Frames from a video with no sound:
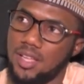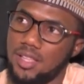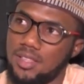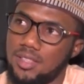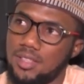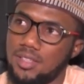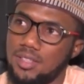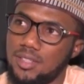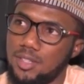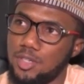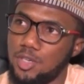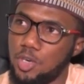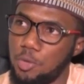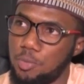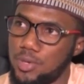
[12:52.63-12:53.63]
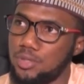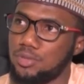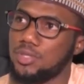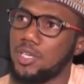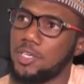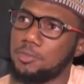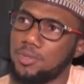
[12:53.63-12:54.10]
The corporate
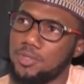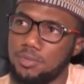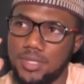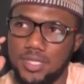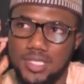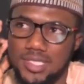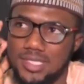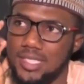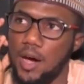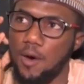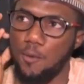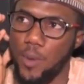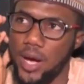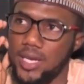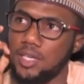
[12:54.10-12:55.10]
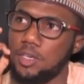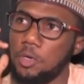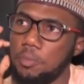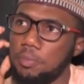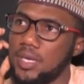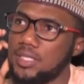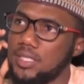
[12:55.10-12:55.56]
social responsibilities are wide
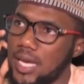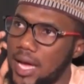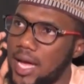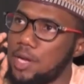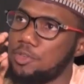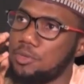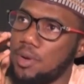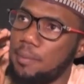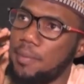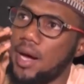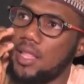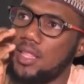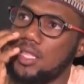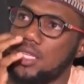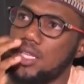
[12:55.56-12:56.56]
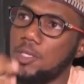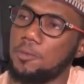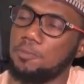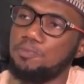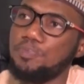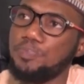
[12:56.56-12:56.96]
encompassing. I can remember the